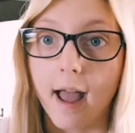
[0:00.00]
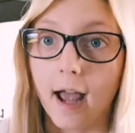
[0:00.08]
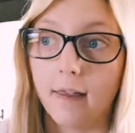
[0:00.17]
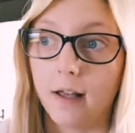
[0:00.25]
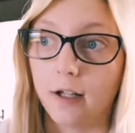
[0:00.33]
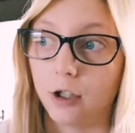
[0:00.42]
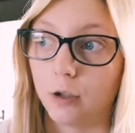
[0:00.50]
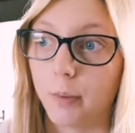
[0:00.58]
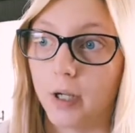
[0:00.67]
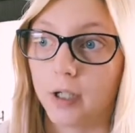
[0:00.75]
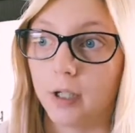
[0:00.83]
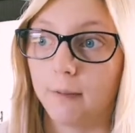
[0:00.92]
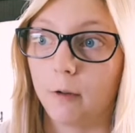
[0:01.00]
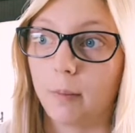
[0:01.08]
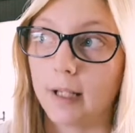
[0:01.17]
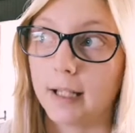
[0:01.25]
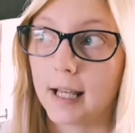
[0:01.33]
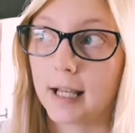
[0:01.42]
and then your period will
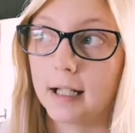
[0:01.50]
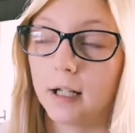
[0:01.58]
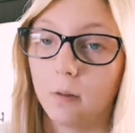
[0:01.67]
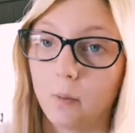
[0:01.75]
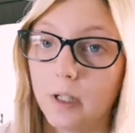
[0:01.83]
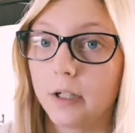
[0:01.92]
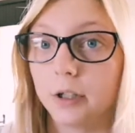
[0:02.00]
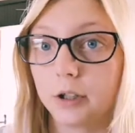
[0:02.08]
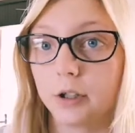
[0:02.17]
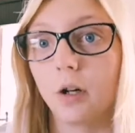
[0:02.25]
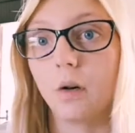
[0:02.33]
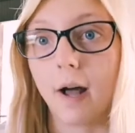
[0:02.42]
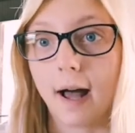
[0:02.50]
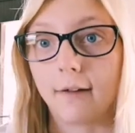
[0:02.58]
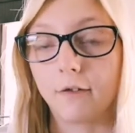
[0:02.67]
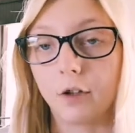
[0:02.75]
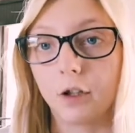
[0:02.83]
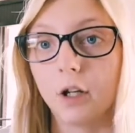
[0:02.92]
begin a week or so
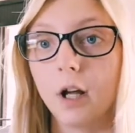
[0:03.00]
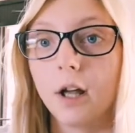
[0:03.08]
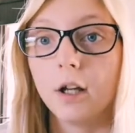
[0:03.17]
after